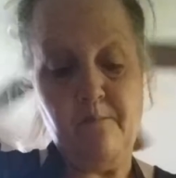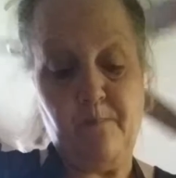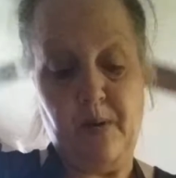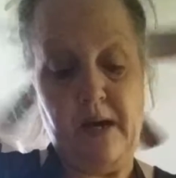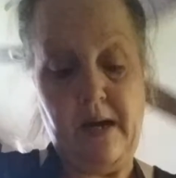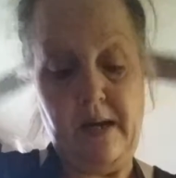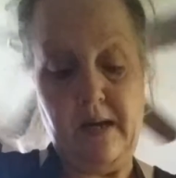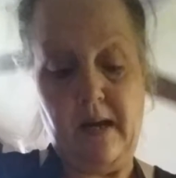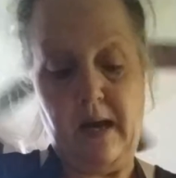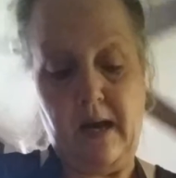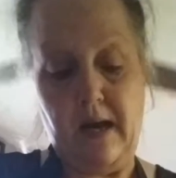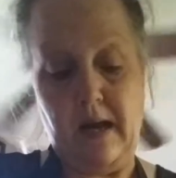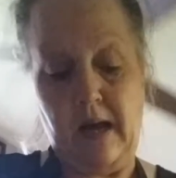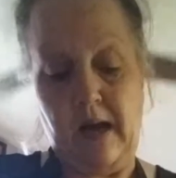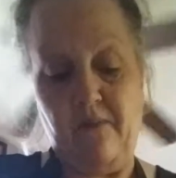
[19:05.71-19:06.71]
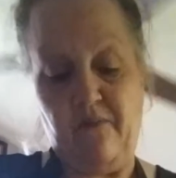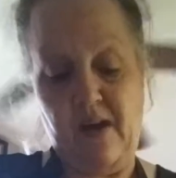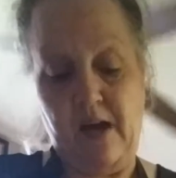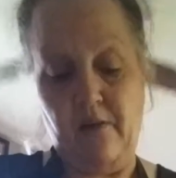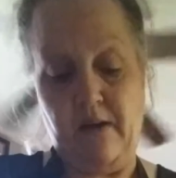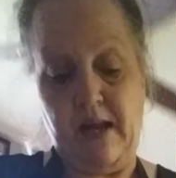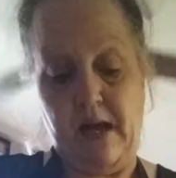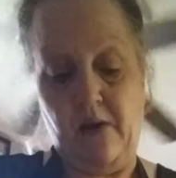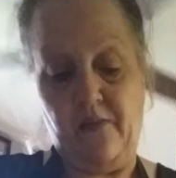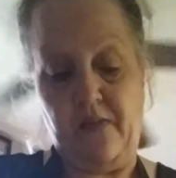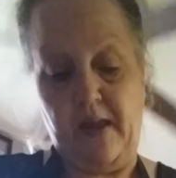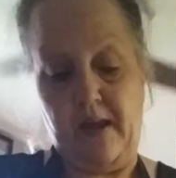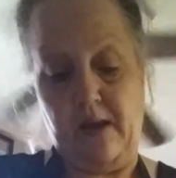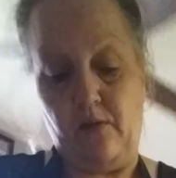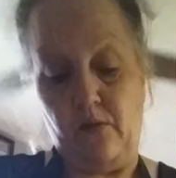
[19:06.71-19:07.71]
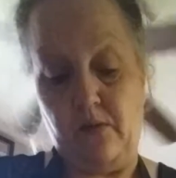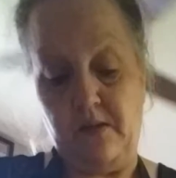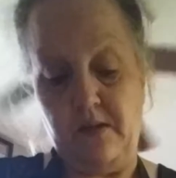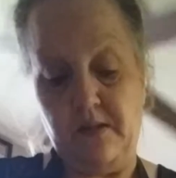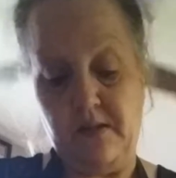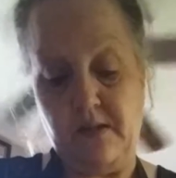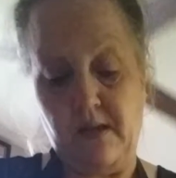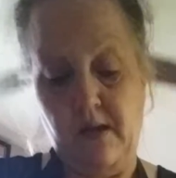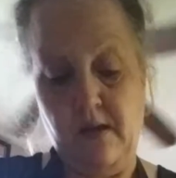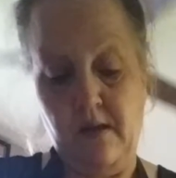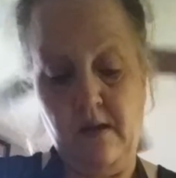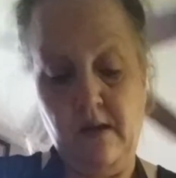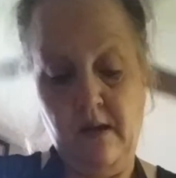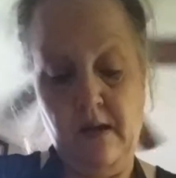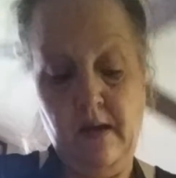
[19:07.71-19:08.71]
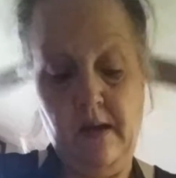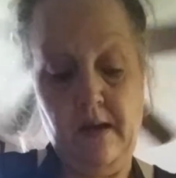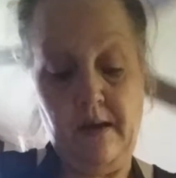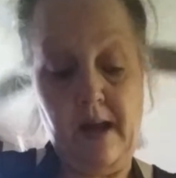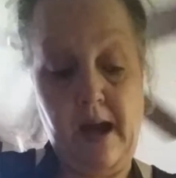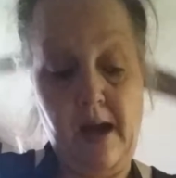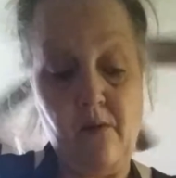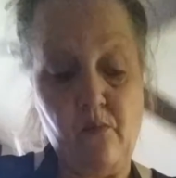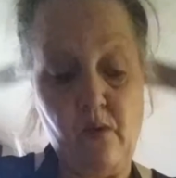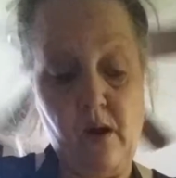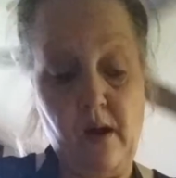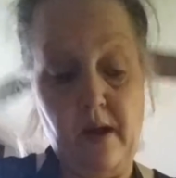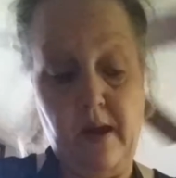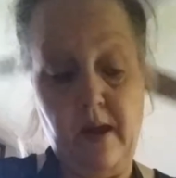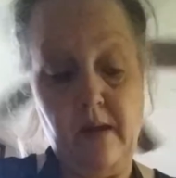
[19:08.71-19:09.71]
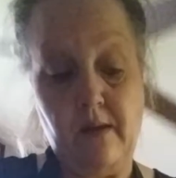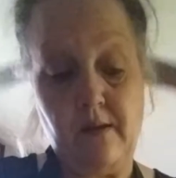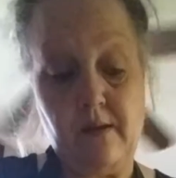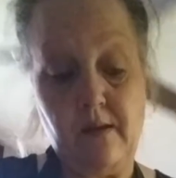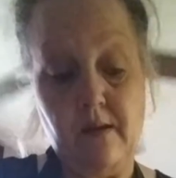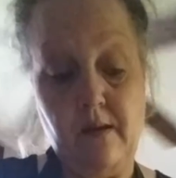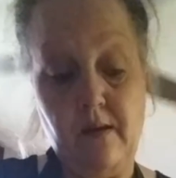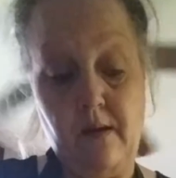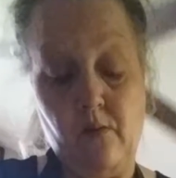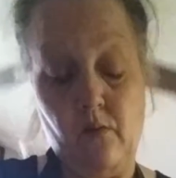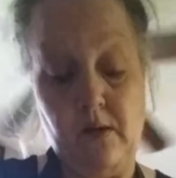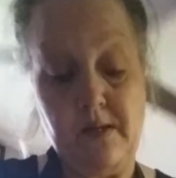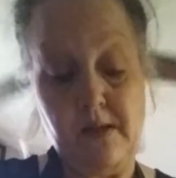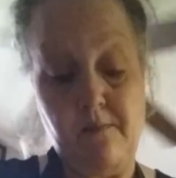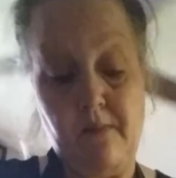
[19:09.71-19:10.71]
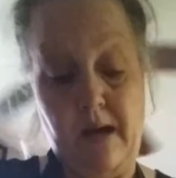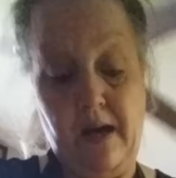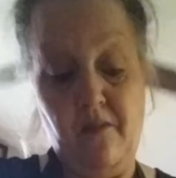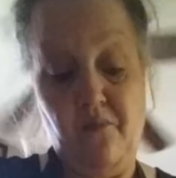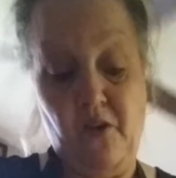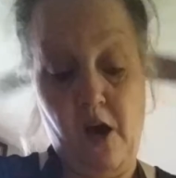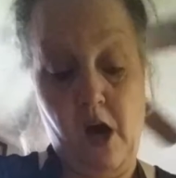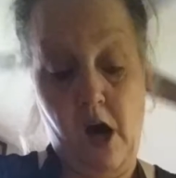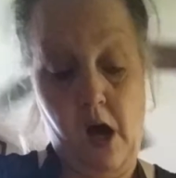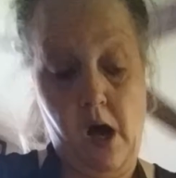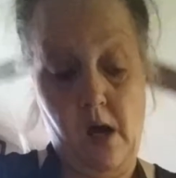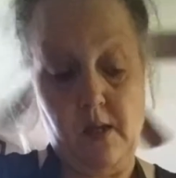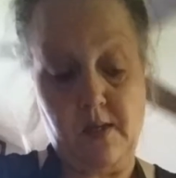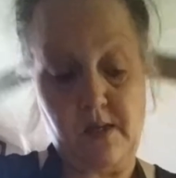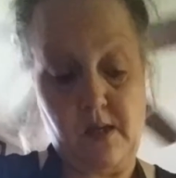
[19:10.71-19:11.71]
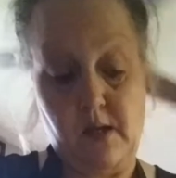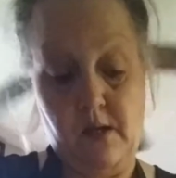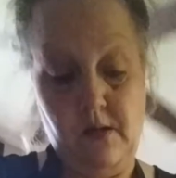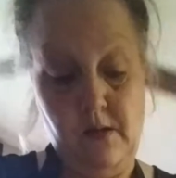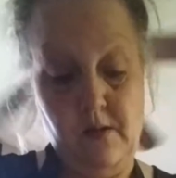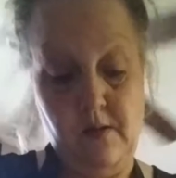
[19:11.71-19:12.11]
But I found out that it was not right, and it wasn't my fault.